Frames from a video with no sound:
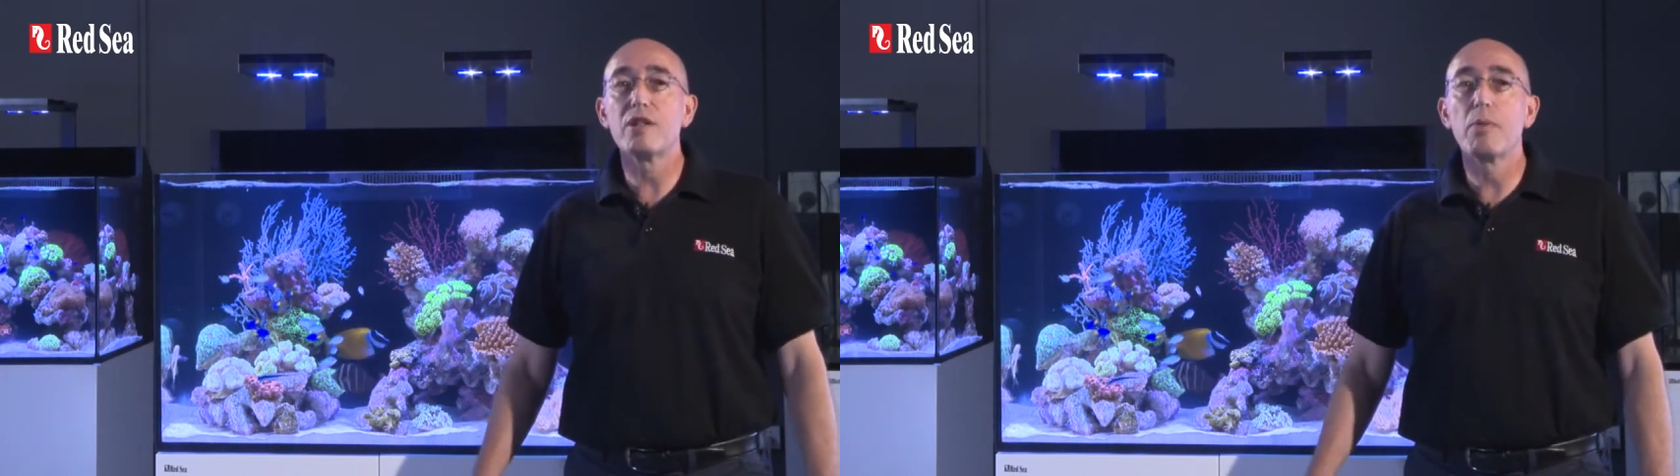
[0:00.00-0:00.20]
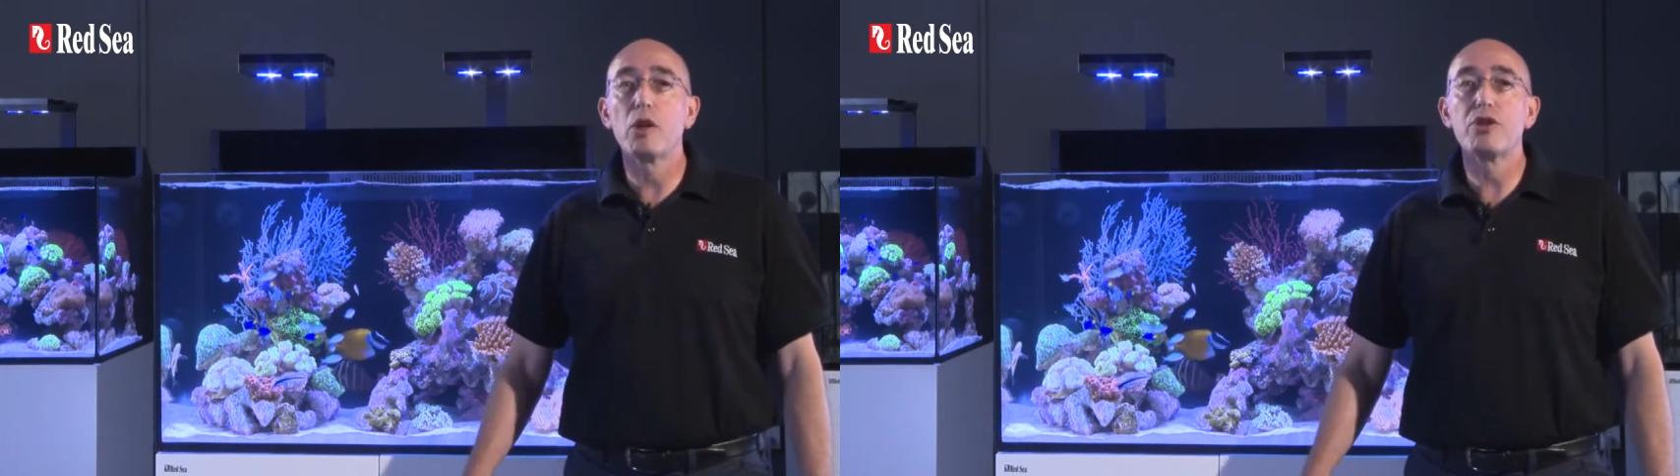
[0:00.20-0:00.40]

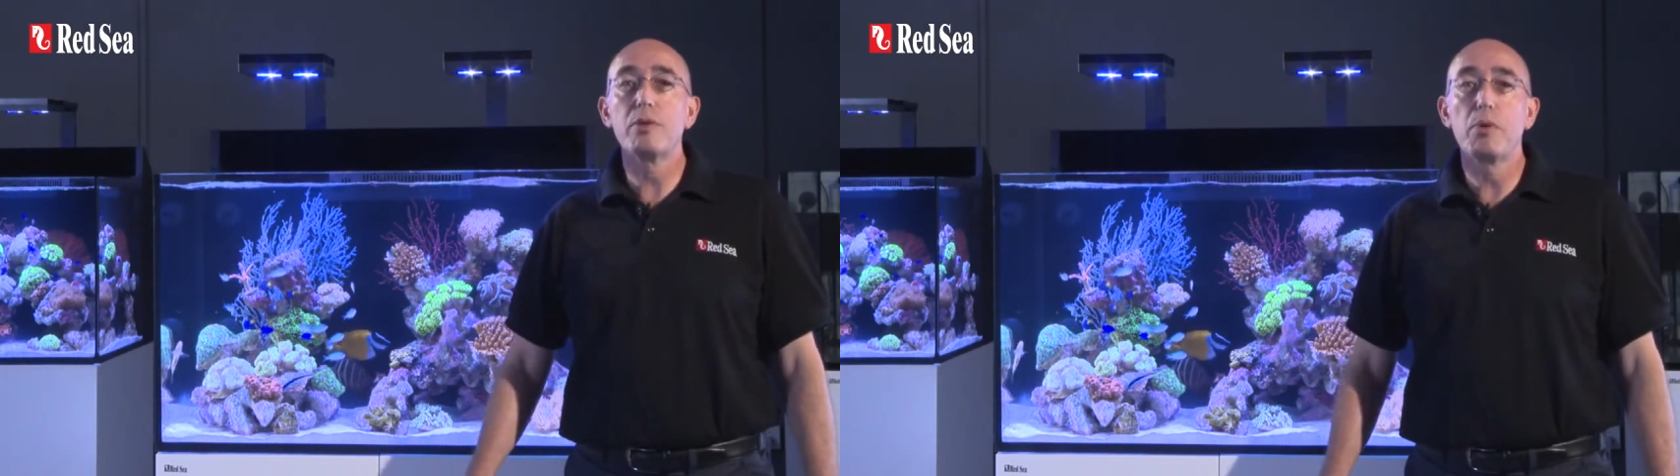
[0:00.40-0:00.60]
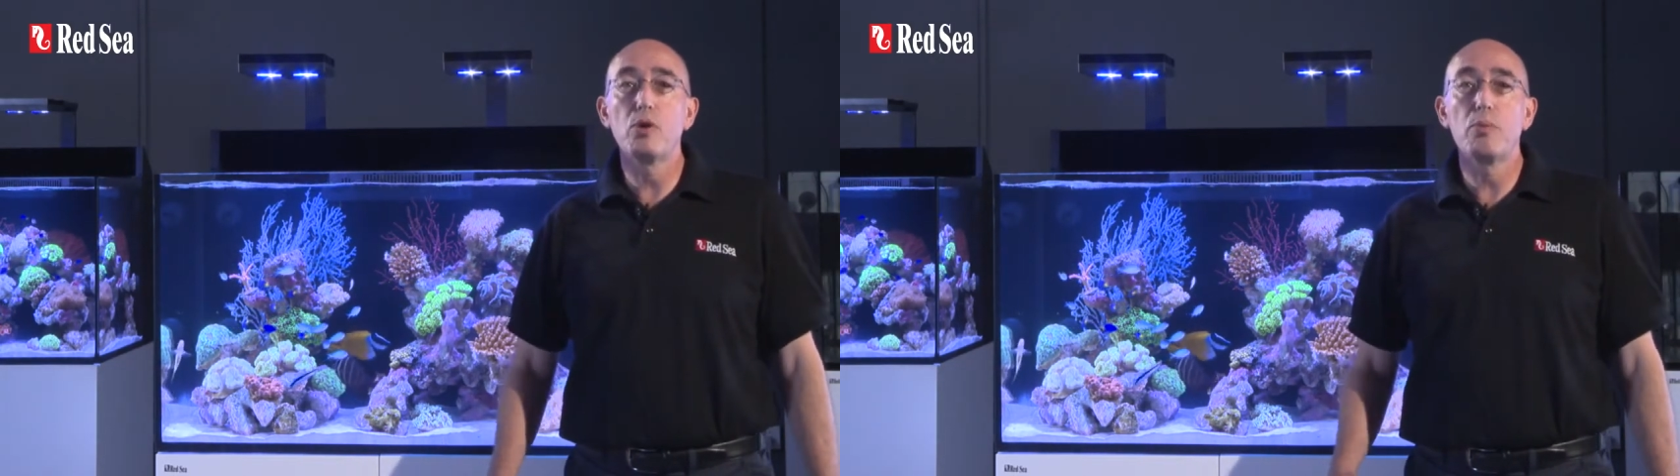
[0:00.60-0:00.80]

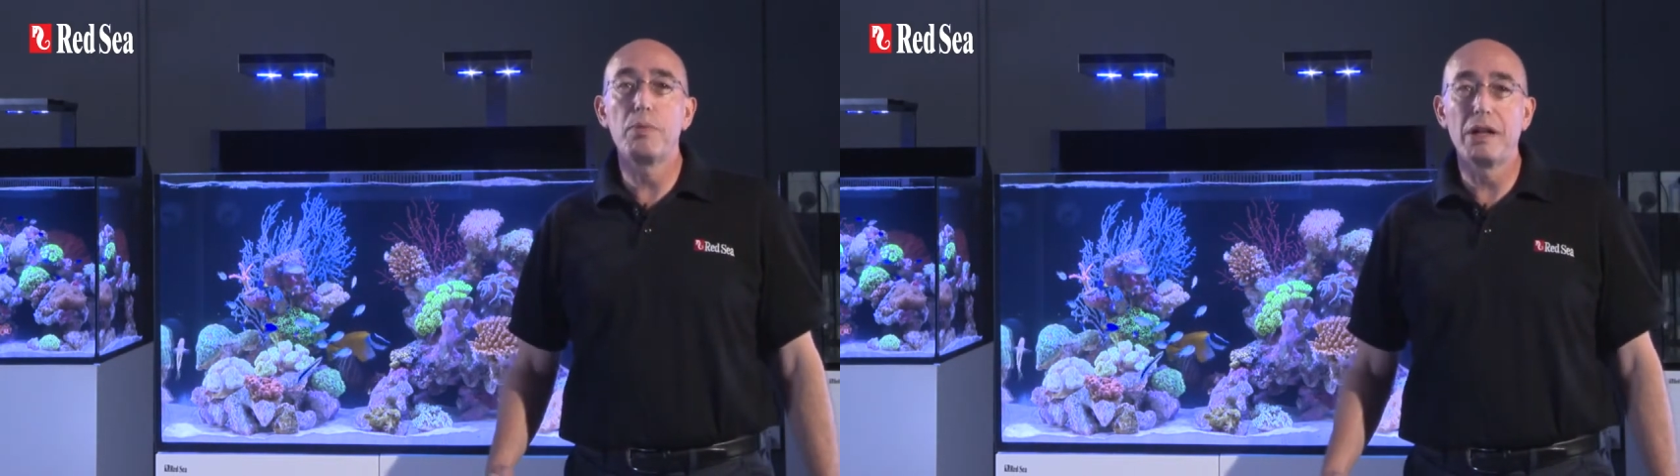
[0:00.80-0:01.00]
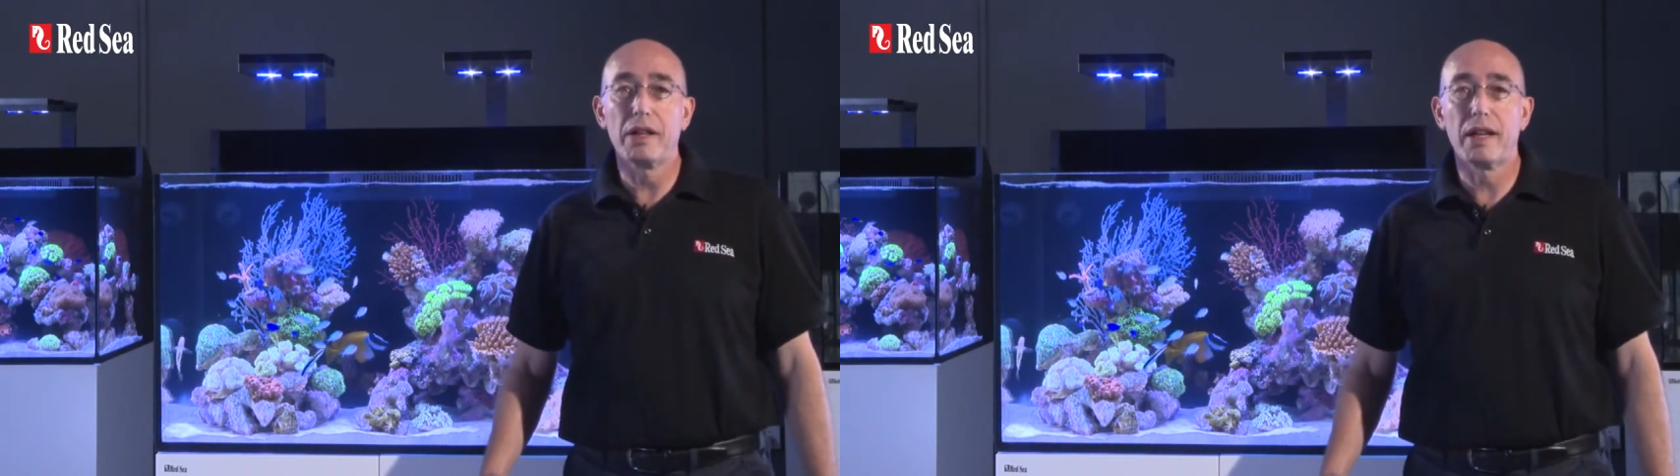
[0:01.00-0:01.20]
multi-port
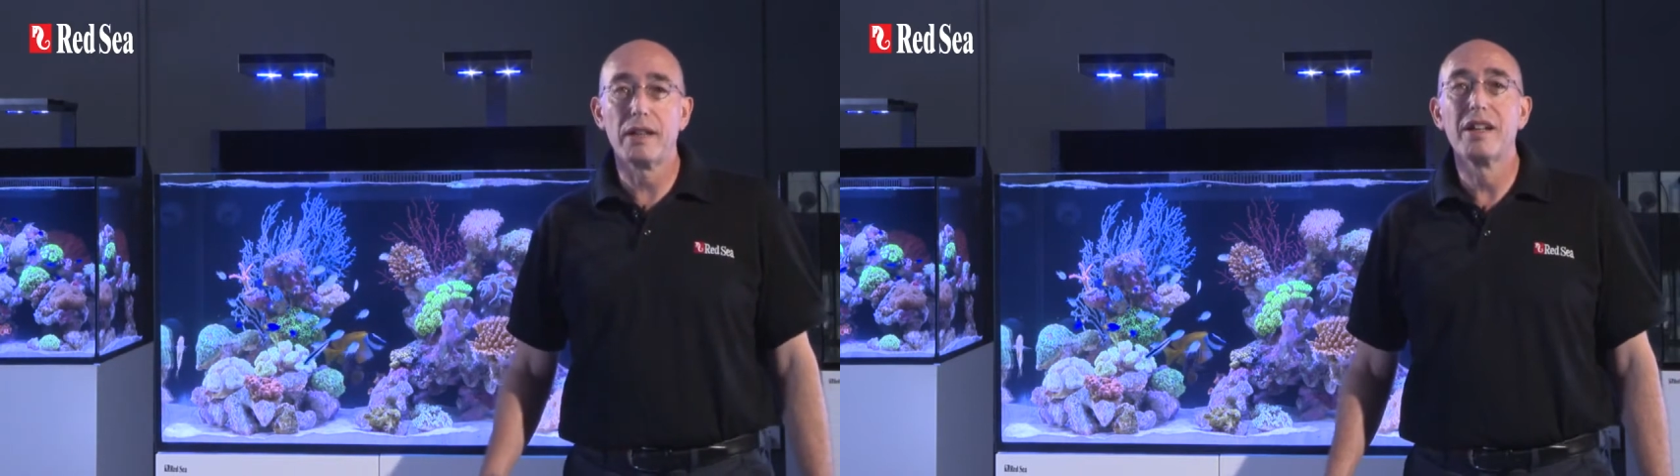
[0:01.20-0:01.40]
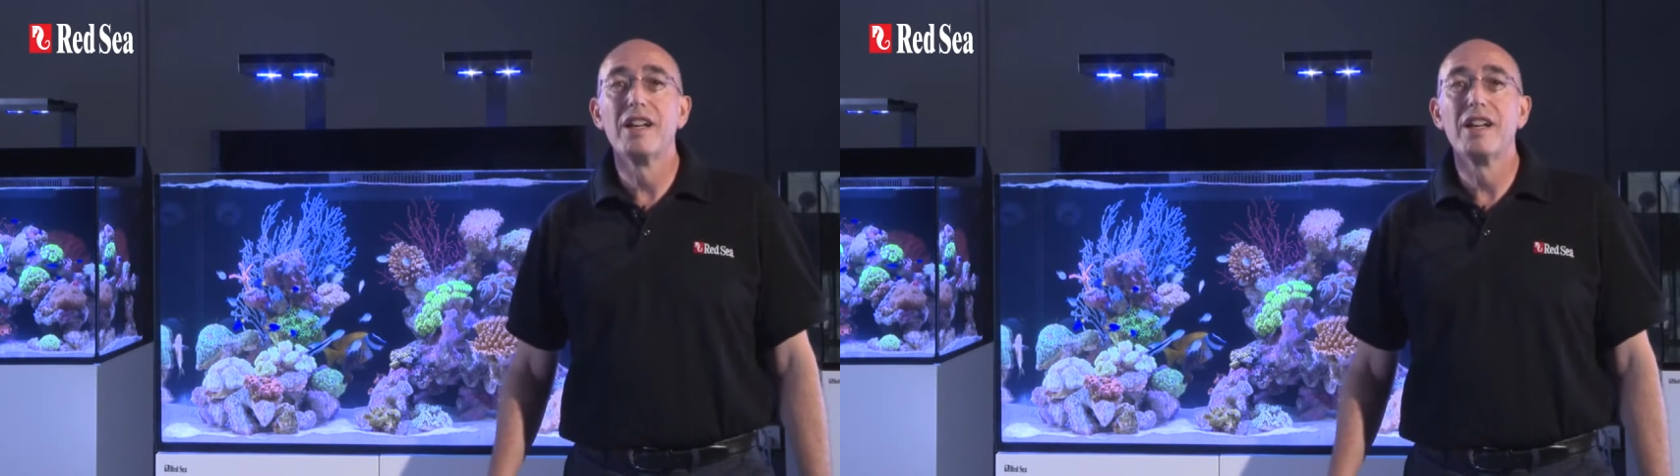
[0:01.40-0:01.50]
bulkhead